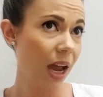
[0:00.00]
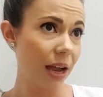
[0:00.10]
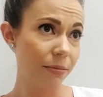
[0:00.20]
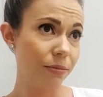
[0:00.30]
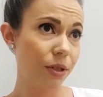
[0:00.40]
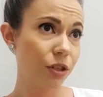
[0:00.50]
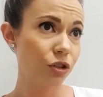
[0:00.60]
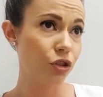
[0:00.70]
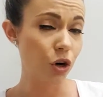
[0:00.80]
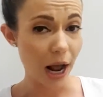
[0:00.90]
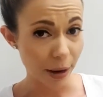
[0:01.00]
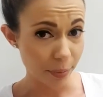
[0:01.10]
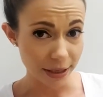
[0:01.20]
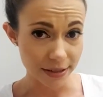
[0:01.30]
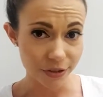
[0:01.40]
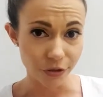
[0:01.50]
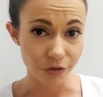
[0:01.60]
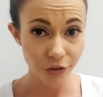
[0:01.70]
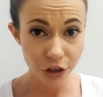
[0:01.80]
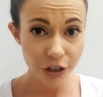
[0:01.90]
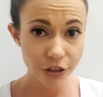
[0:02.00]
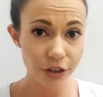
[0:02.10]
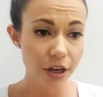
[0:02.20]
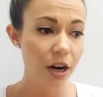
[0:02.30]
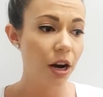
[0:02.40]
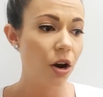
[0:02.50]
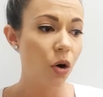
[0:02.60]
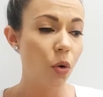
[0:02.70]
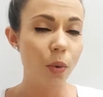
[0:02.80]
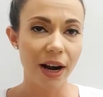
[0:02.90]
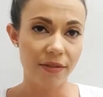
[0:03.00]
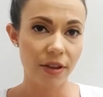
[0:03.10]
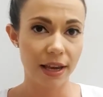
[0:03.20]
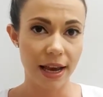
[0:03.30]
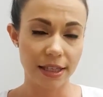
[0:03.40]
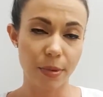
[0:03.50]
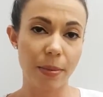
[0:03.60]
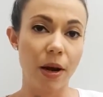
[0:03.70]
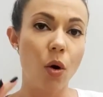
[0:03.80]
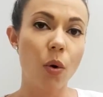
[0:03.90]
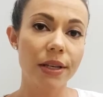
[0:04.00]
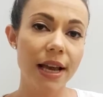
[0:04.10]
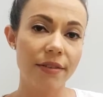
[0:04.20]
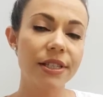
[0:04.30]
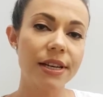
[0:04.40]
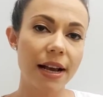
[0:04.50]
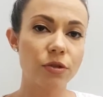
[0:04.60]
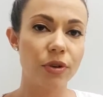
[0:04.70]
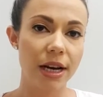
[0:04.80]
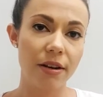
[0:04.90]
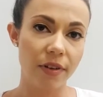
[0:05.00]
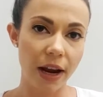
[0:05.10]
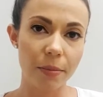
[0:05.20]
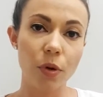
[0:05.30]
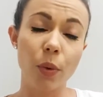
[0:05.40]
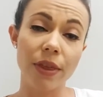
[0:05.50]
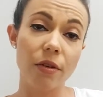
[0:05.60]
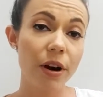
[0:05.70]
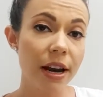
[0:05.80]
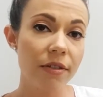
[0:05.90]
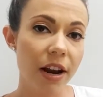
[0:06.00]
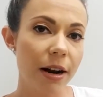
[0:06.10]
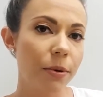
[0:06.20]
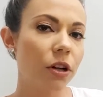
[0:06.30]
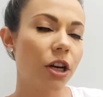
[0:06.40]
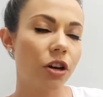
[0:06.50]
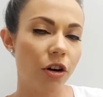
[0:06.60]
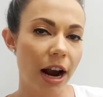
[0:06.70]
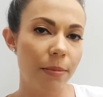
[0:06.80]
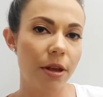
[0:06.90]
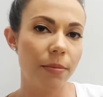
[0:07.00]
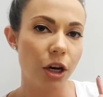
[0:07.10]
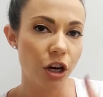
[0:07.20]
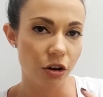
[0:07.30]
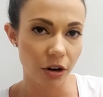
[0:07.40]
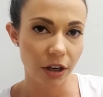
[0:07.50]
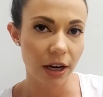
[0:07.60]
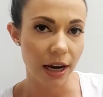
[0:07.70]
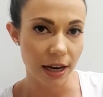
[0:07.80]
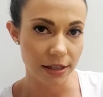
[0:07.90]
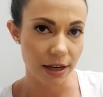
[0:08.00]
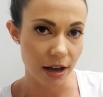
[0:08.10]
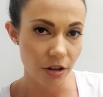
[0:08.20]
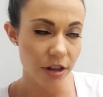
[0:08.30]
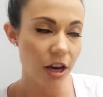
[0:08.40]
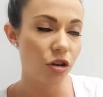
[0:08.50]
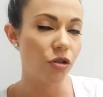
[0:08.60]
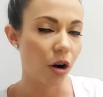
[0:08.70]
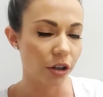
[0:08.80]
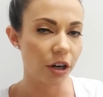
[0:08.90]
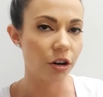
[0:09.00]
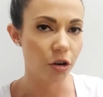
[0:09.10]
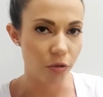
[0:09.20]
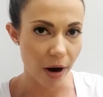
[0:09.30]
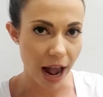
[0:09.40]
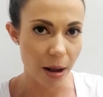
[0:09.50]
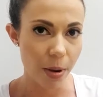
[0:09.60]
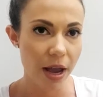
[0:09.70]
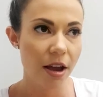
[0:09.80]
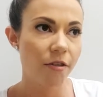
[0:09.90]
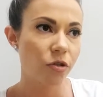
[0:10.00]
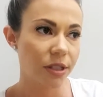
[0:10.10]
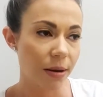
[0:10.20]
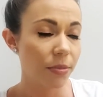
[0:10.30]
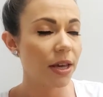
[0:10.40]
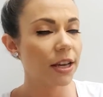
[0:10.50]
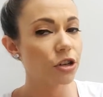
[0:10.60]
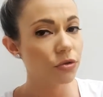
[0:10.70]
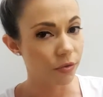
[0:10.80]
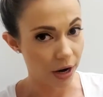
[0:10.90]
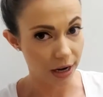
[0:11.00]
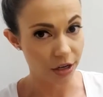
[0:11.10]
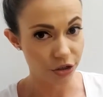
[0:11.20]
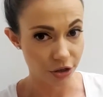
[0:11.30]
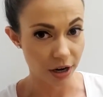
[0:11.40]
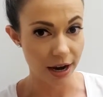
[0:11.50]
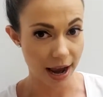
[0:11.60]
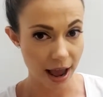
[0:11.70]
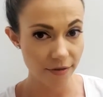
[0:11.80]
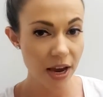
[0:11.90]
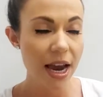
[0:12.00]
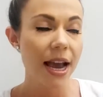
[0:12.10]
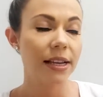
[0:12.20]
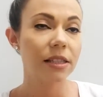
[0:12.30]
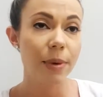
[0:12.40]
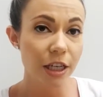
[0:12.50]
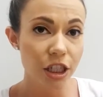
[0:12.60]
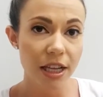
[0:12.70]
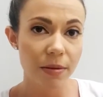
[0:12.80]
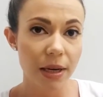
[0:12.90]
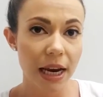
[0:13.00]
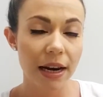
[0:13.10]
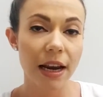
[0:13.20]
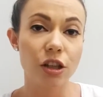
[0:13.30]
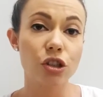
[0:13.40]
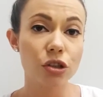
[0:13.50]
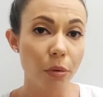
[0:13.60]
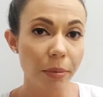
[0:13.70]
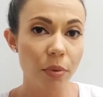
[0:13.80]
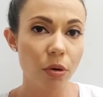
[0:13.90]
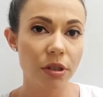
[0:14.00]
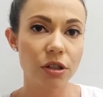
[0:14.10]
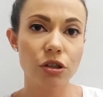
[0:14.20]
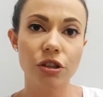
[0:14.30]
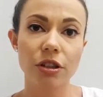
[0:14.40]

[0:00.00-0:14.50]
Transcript: um, dried pieces of fruit, or whatever the case may be. Always have snacks ready available. When they're ready available, you grab them. You're not going to eat so healthy and you're not going to grab for something that you really shouldn't have. Especially in the beginning, it's so important to